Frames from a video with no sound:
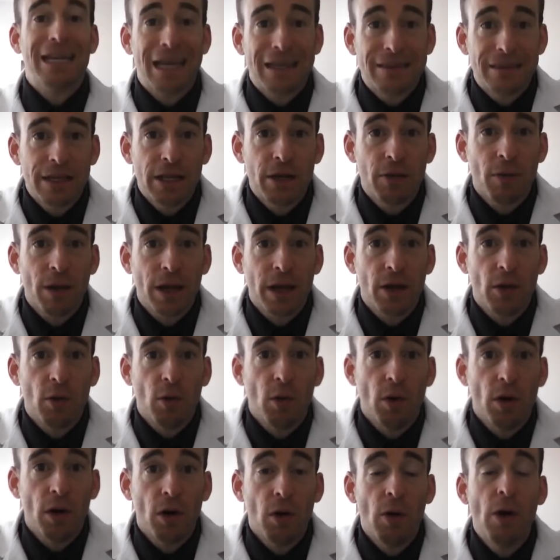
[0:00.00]
get the oregano
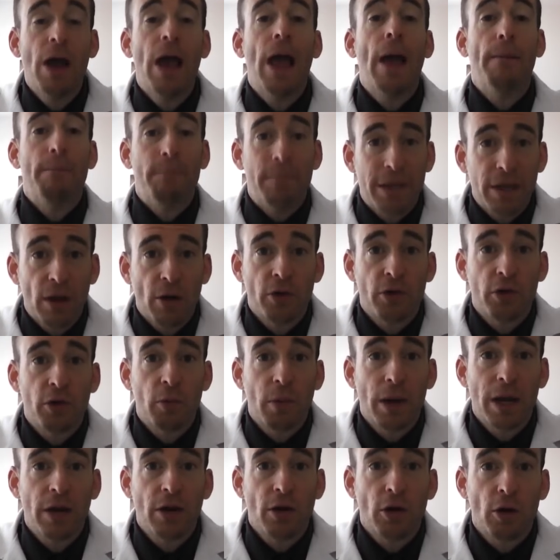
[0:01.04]
oil and be on your
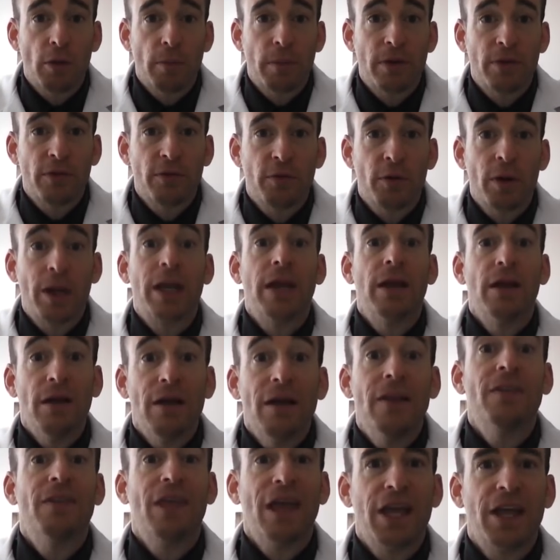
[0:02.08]
way to herpes free.
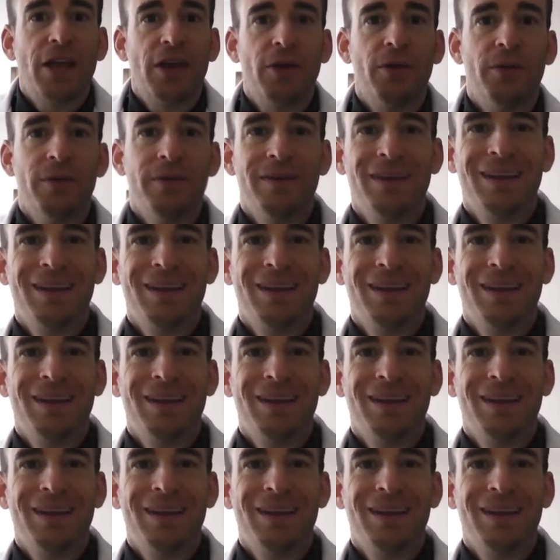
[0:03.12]
Thank you.